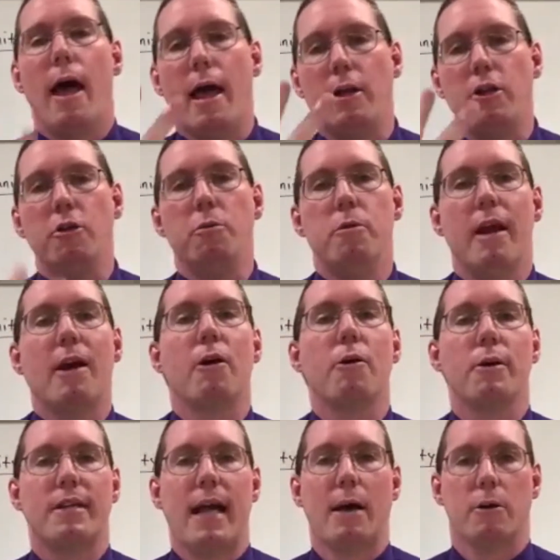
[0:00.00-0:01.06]
And you
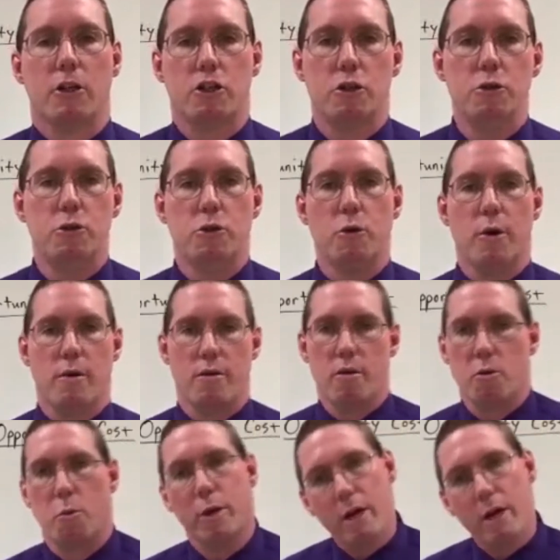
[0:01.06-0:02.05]
narrow it down to two choices.